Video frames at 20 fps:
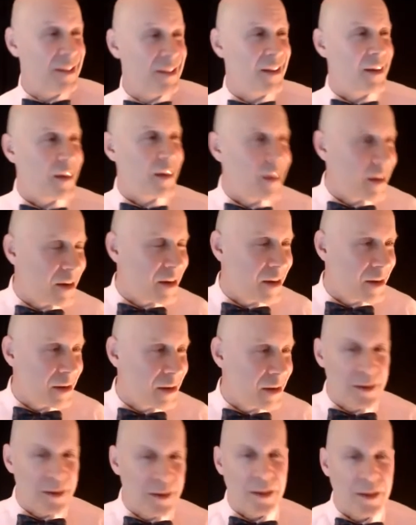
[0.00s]

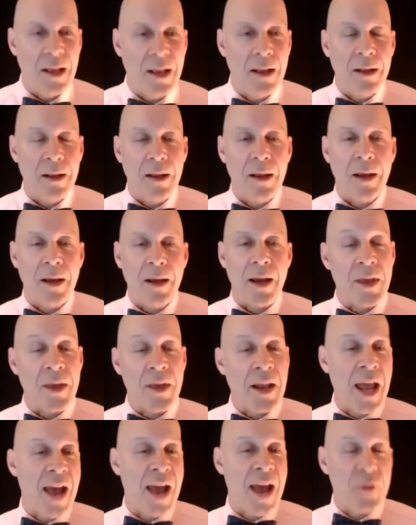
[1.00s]
And then
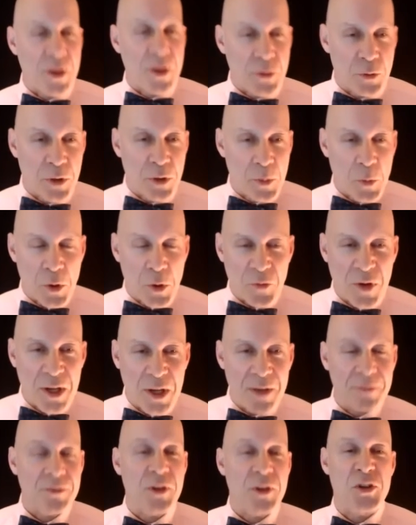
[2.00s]
halfway through the
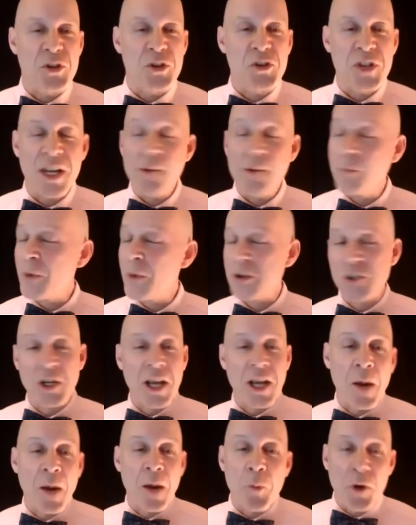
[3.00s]
movie, there's a scene, a bunch of
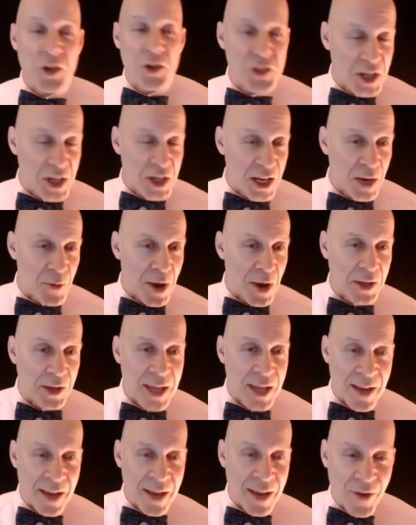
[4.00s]
cowboys sitting around a
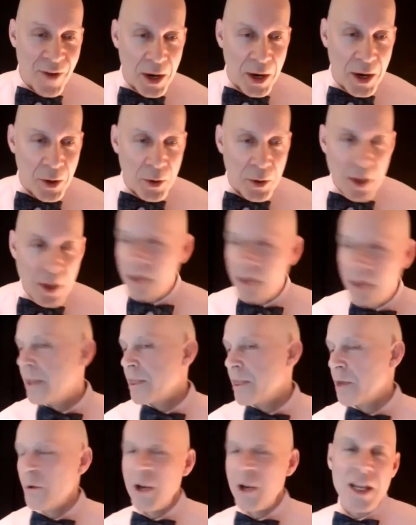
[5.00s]
campfire, they're
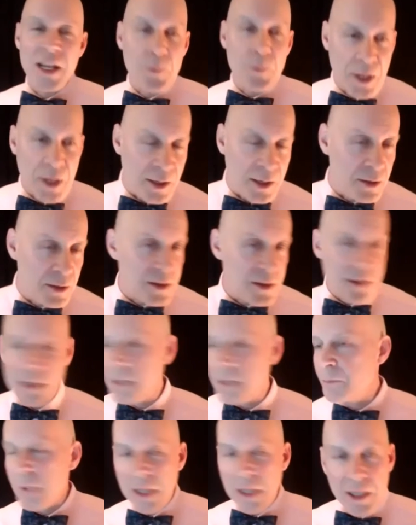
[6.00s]
eating beans,
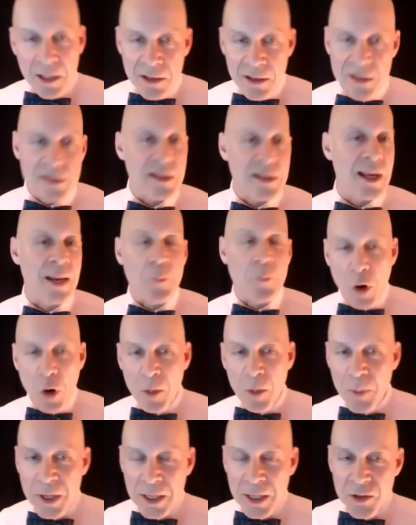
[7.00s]
and more
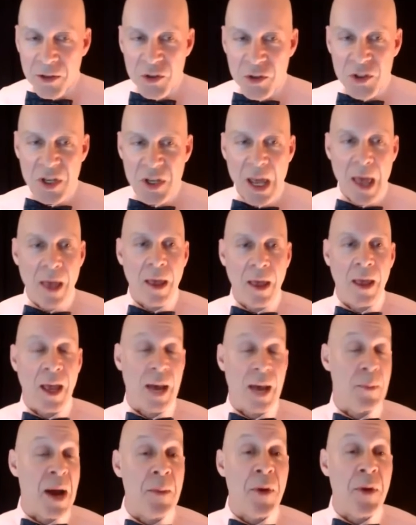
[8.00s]
beans, and
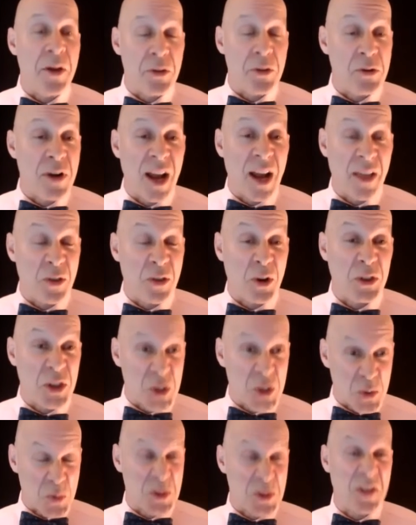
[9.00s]
my mother and I thought
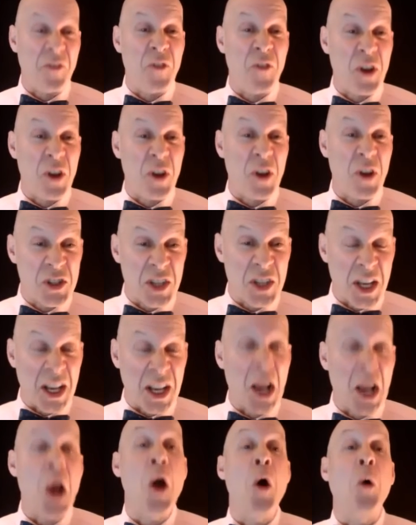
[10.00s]
this was the funniest thing
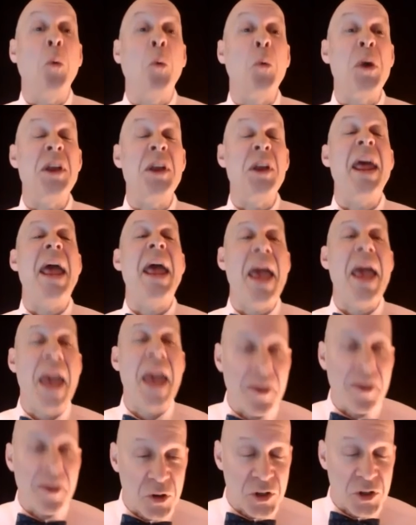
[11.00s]
we'd
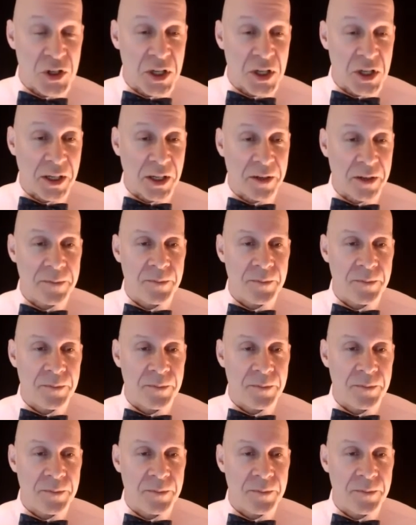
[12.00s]
ever seen.